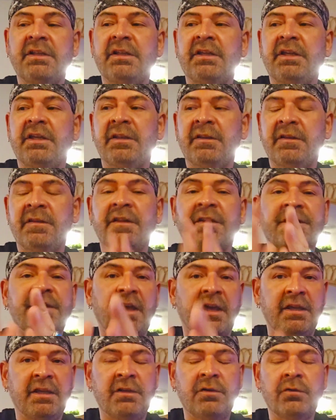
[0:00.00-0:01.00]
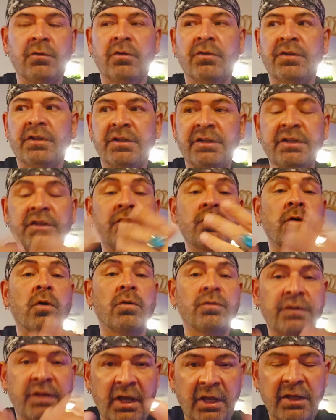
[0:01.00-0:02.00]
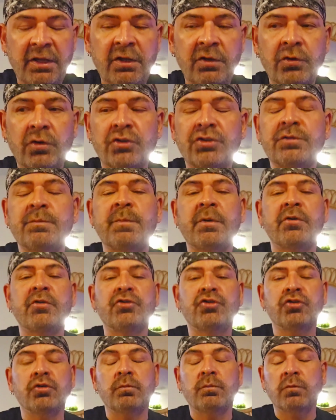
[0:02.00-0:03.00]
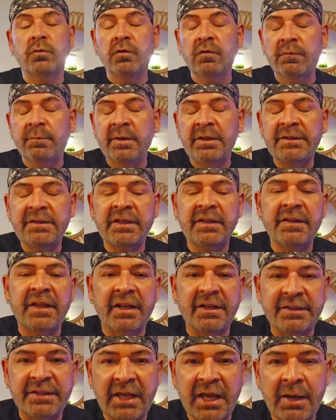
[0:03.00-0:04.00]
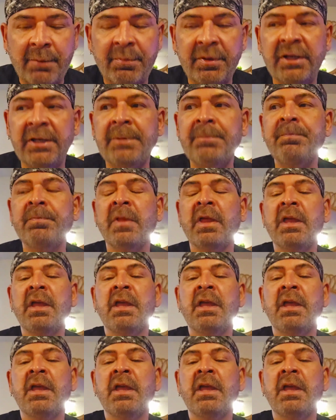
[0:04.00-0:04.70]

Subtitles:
in the Taino, the new Taino spiritual movement that is happening.